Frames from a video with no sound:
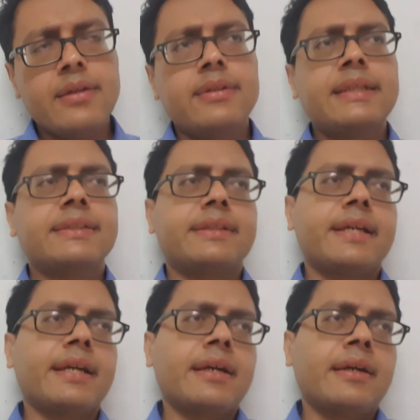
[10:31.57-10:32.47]
This
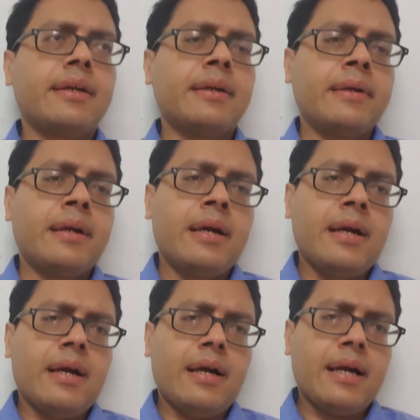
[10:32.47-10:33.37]
thing,
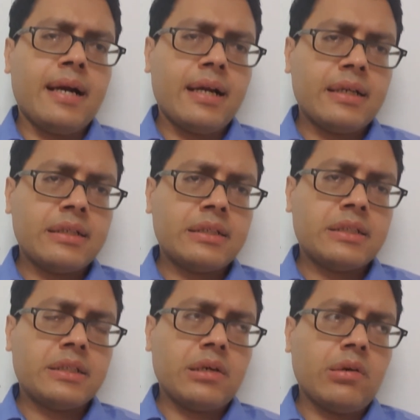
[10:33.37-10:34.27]
and
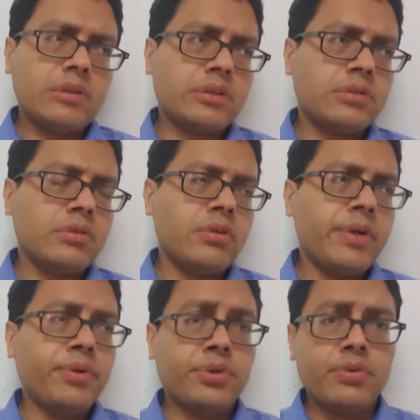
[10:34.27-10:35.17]
also
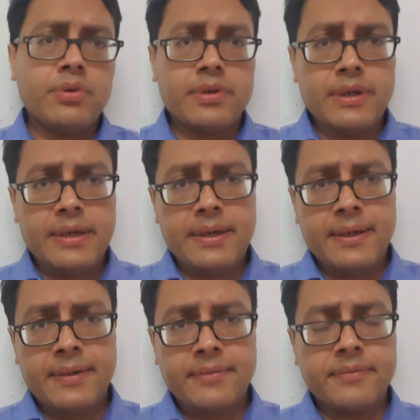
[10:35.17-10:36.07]
you should
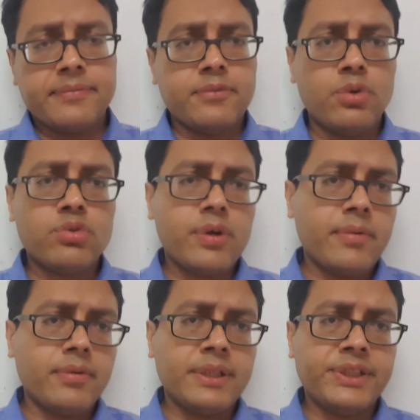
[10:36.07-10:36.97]
uh, go through
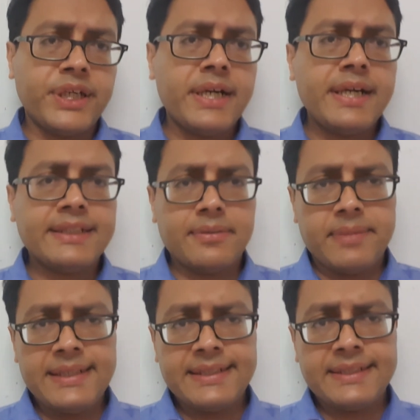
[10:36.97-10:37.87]
about the genetics, the
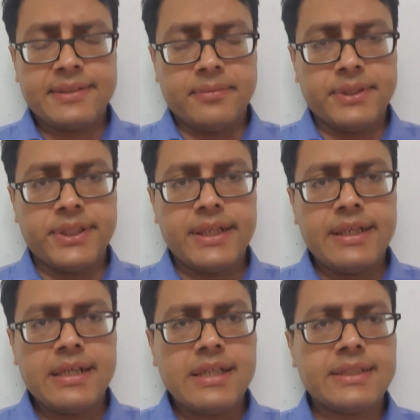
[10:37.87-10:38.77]
basics of the
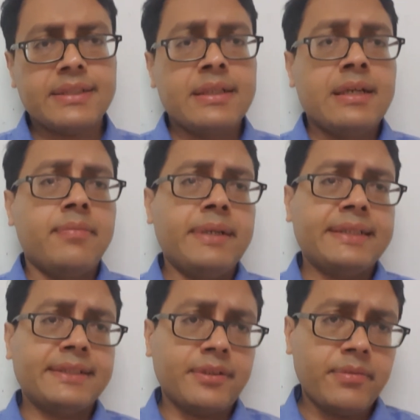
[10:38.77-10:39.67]
genetics
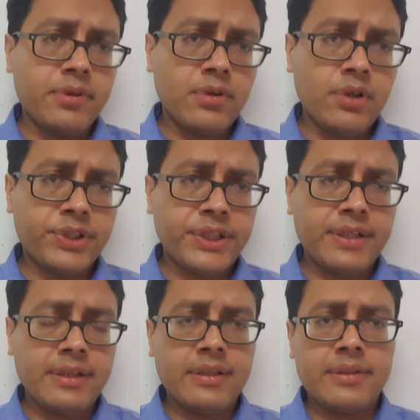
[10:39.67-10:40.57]
basics of
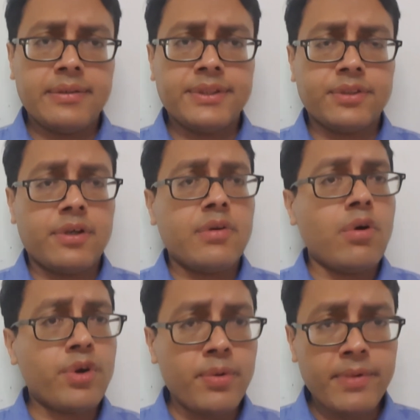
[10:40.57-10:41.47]
immunological disorder.
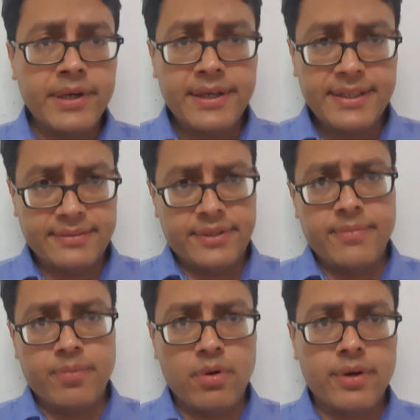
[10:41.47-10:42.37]
Autoimmunity is very
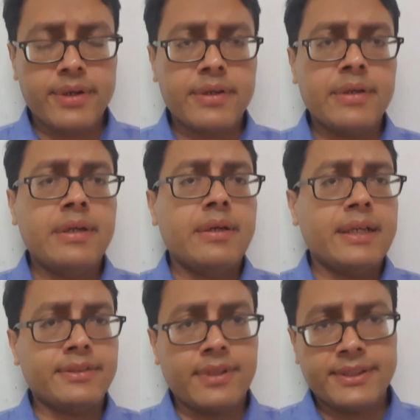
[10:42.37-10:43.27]
important,
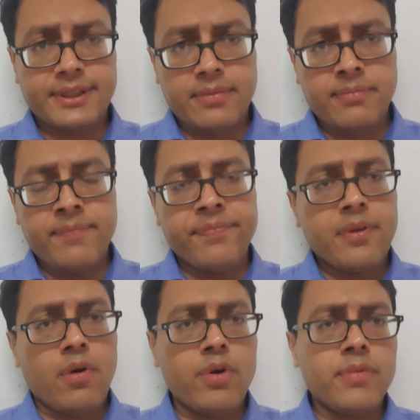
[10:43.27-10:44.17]
as well as some
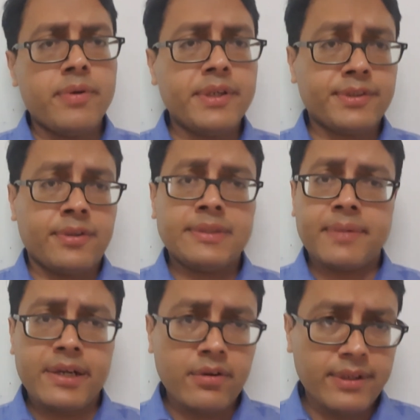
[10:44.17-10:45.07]
autoimmune disorders,
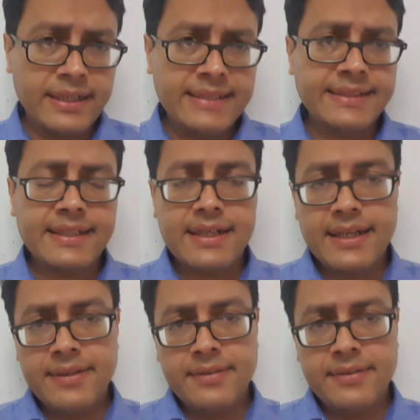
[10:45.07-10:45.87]
particularly the SLE.